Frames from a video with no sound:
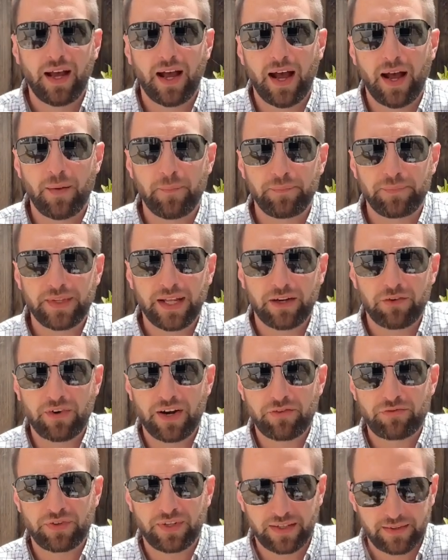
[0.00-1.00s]
that
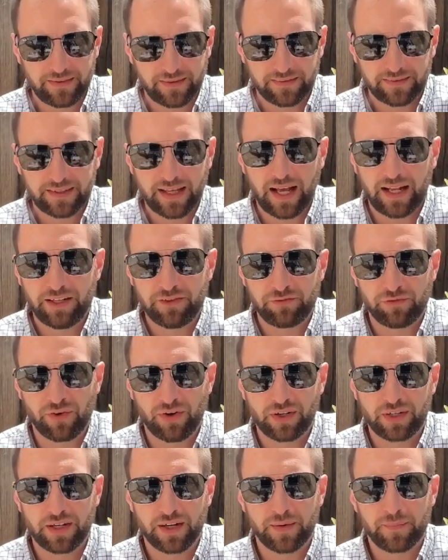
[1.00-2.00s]
references
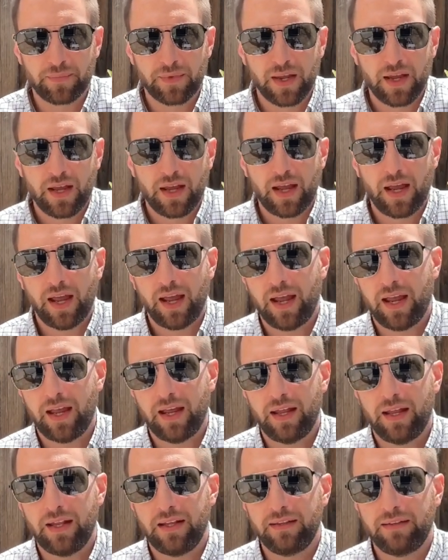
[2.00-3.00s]
California
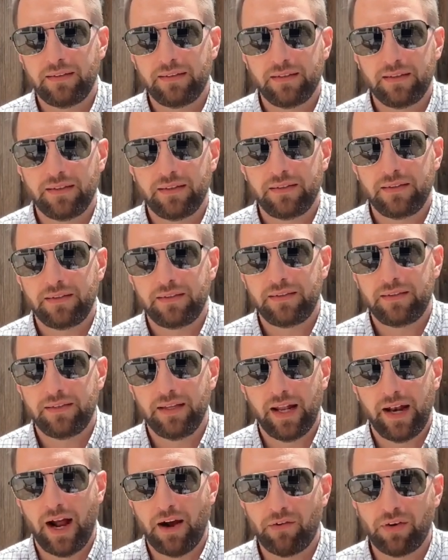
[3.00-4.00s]
and
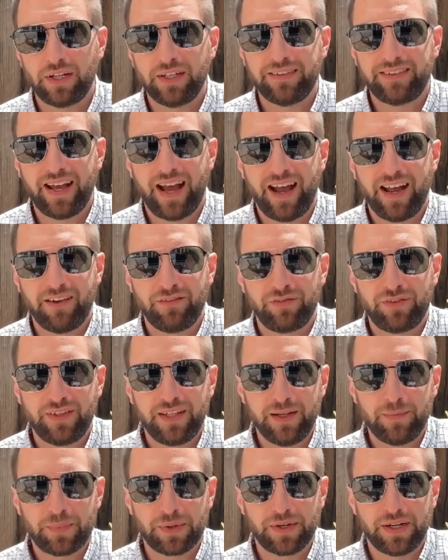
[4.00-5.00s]
that I want to dive
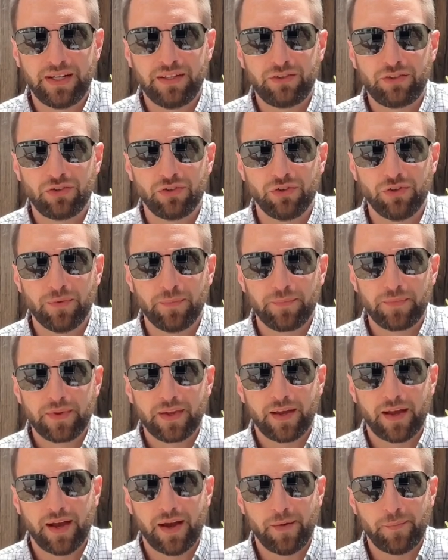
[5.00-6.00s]
deeper into.
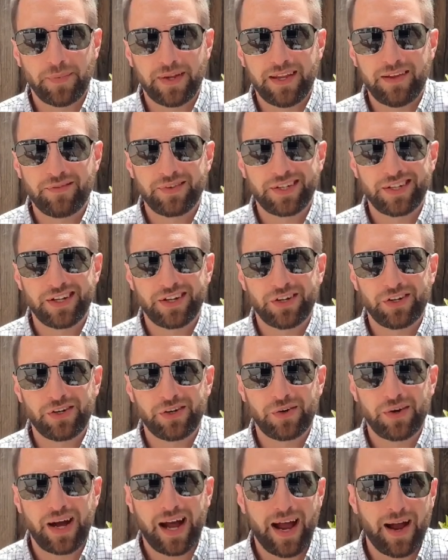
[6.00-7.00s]
Even
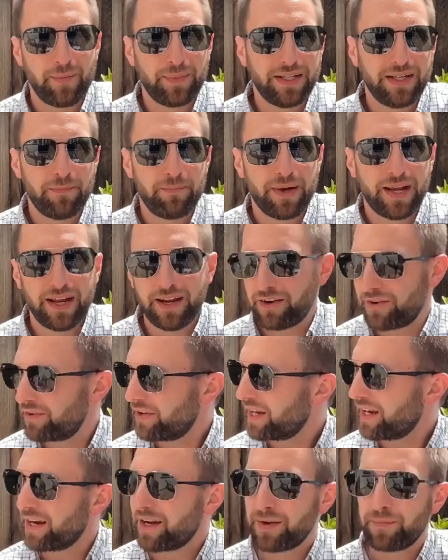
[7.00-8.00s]
though I'm in the Bay
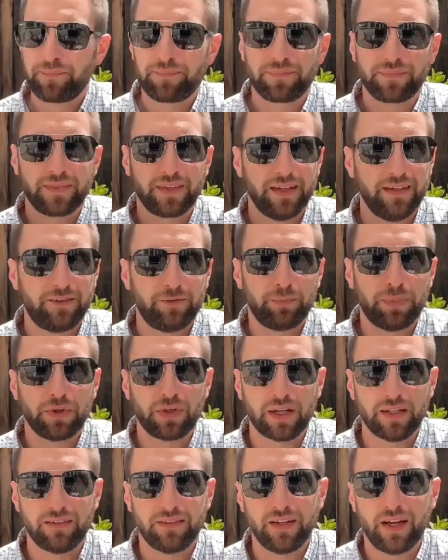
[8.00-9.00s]
Area, this
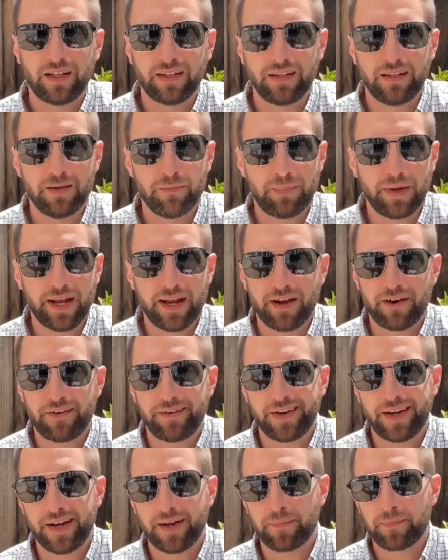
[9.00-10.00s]
book is not in the Bay
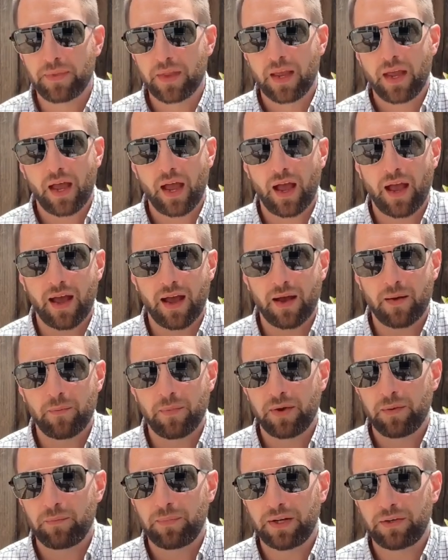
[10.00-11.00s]
Area,
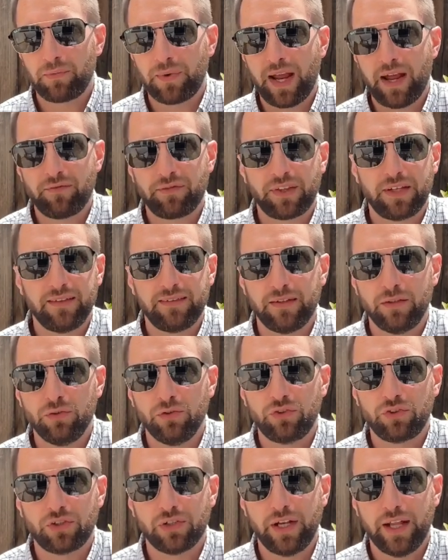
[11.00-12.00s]
but we have this
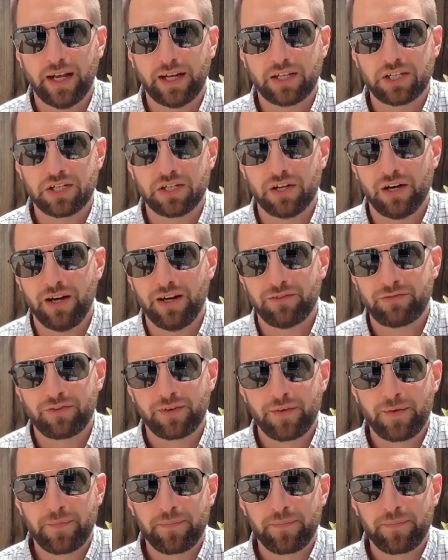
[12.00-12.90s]
loose connection of